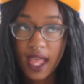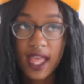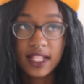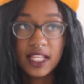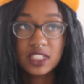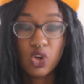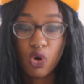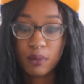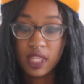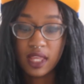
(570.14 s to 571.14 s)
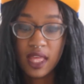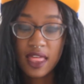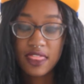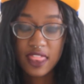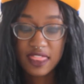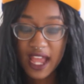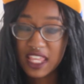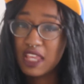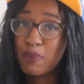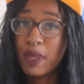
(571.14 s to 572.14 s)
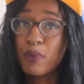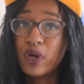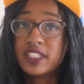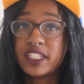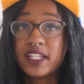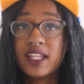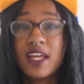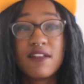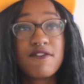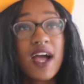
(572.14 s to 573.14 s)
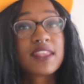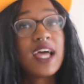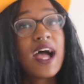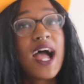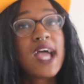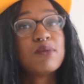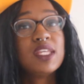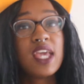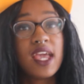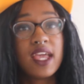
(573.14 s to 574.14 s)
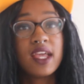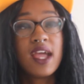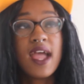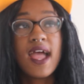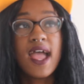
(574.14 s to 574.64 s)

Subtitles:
and he told me that he pinpointed the fact that I'm gay,